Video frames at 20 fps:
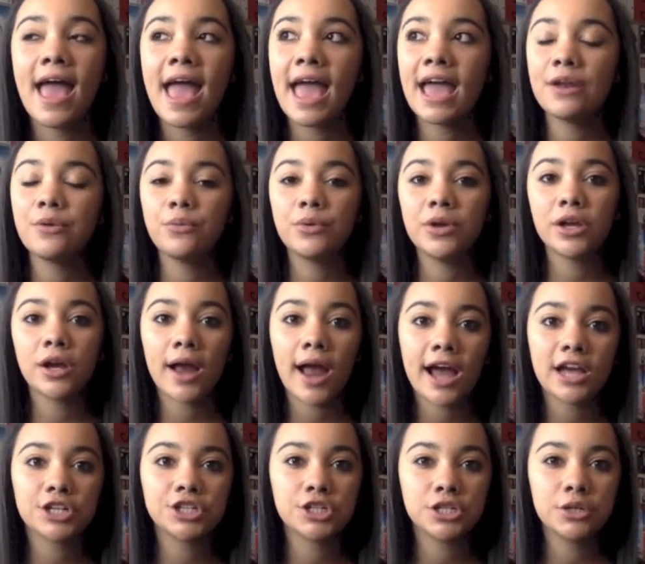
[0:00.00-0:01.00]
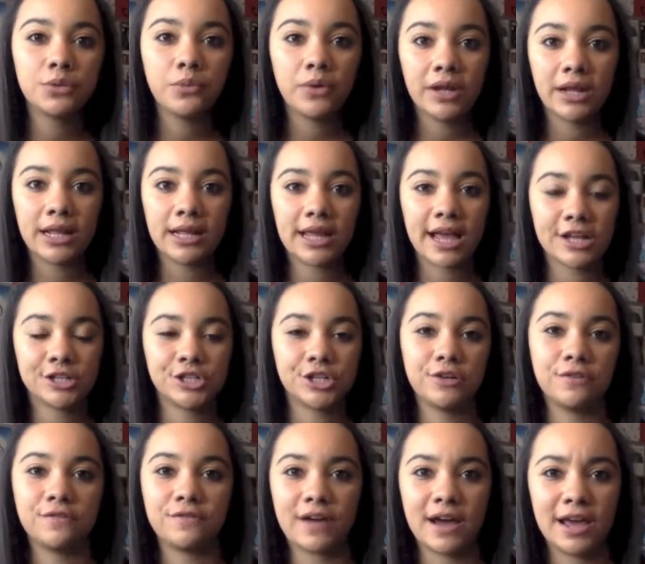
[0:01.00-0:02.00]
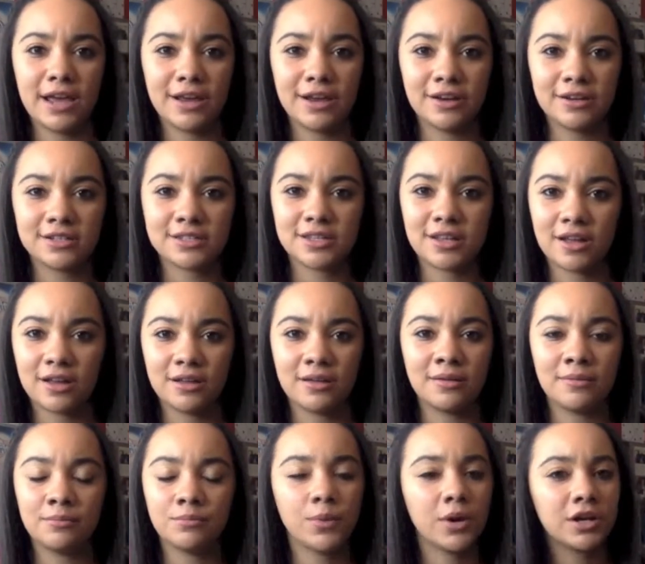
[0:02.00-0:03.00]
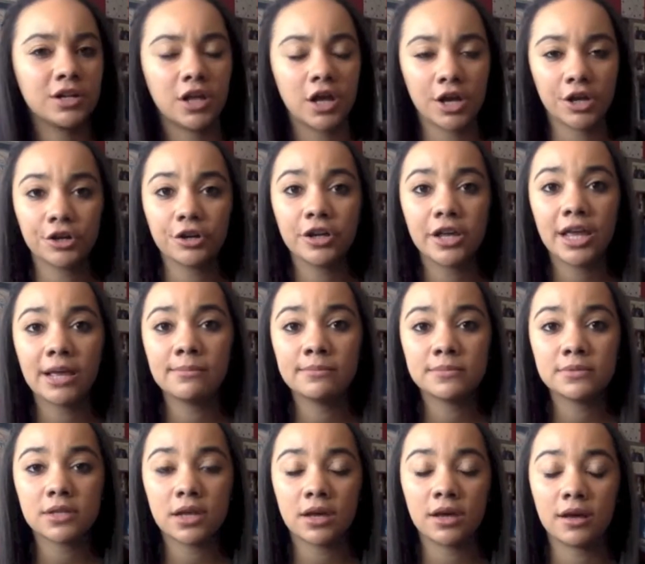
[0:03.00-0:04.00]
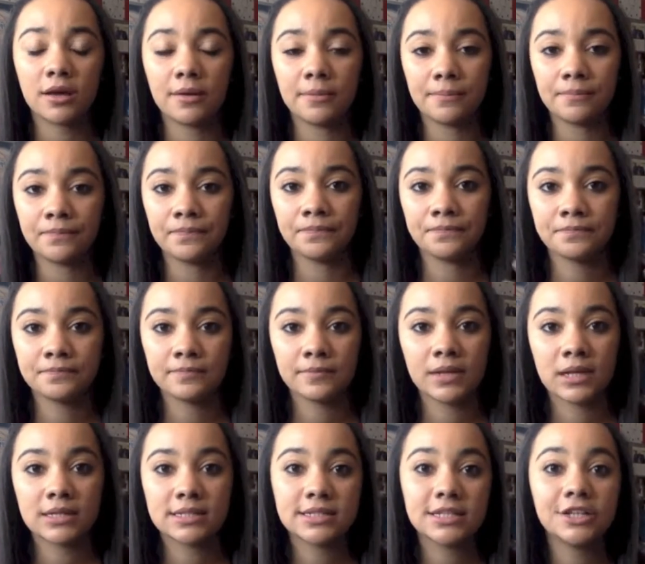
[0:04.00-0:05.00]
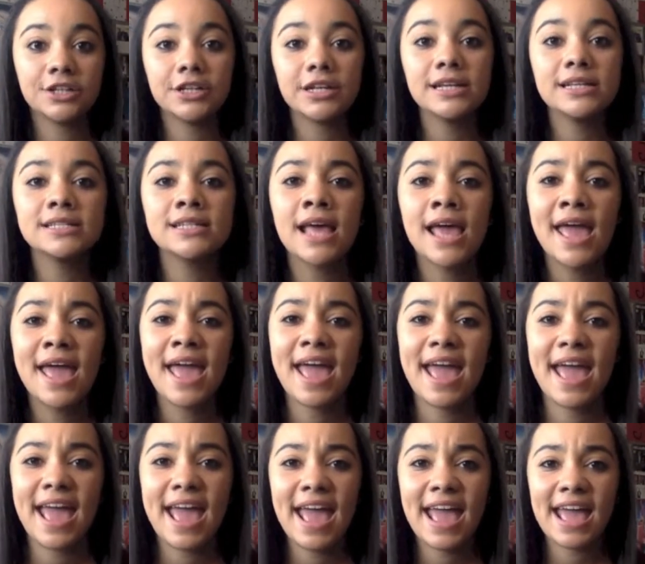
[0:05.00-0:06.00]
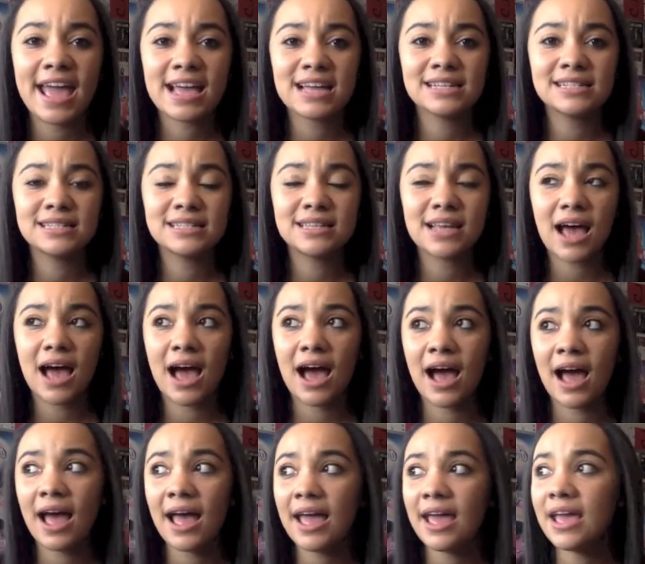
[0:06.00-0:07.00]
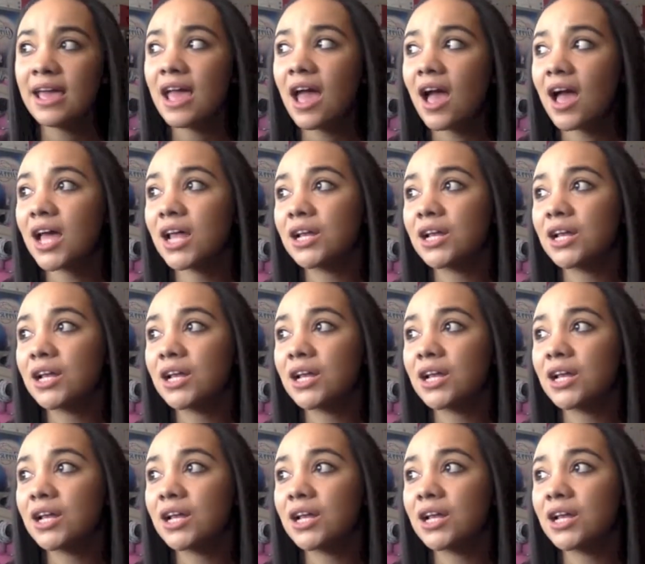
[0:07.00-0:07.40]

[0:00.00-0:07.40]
And we are actually reading Catching Fire, it's part of the Hunger Games um series, and I